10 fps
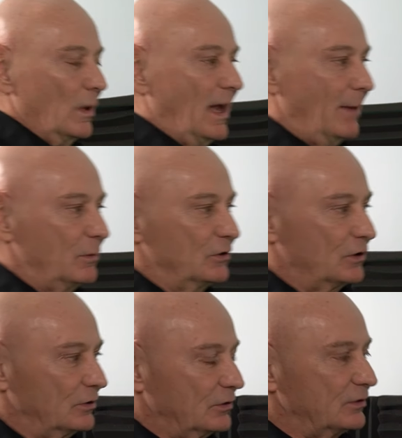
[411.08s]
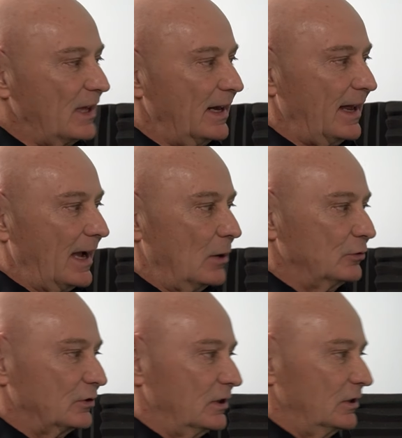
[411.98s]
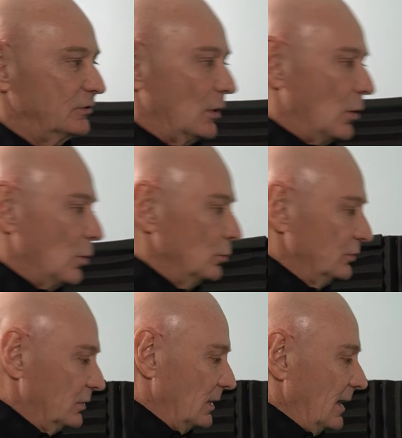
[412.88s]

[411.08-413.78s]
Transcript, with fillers: what happens is, is that house is owned